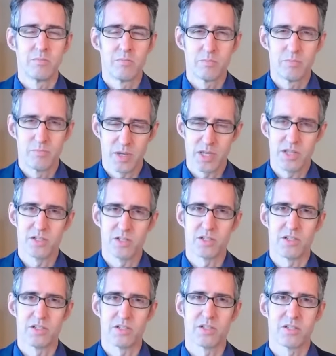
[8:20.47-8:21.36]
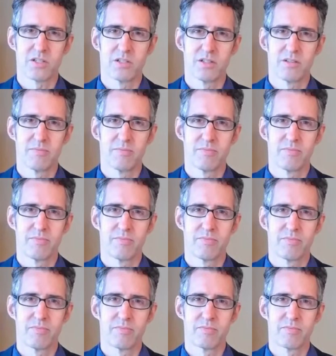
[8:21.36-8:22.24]
patience,
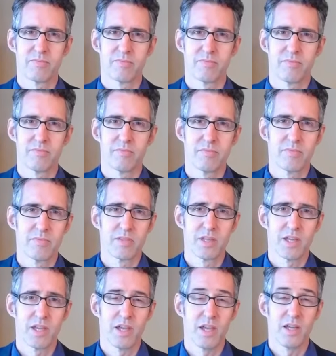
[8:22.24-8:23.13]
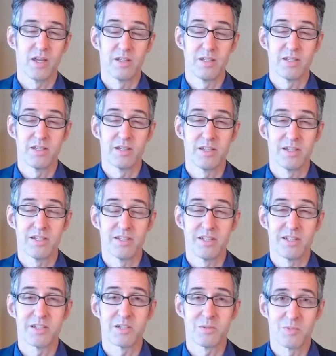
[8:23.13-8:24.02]
and uh,
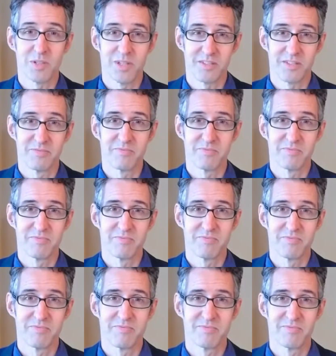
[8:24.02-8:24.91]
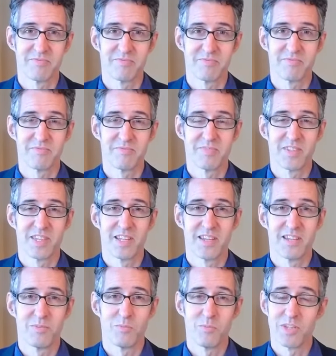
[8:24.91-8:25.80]
discipline.
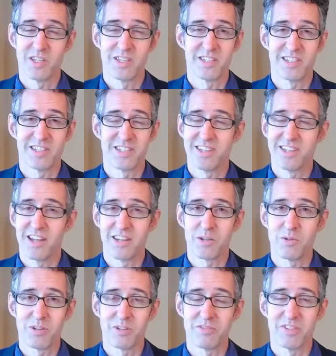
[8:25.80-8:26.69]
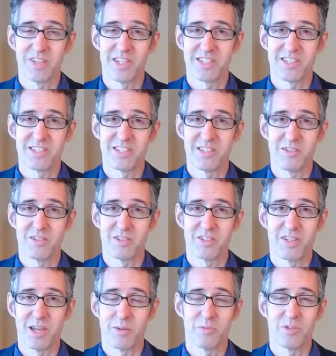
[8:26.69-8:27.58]
Because it's not a quick fix. You don't
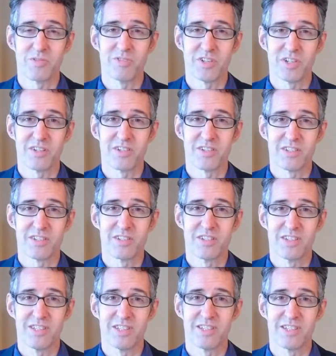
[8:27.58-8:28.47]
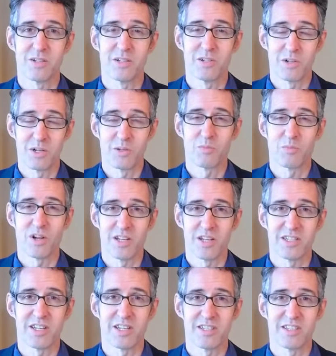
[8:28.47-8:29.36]
snap your fingers. It's a learning
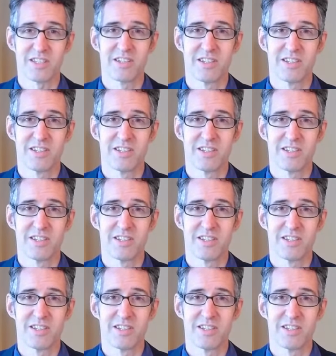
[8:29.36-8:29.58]
process.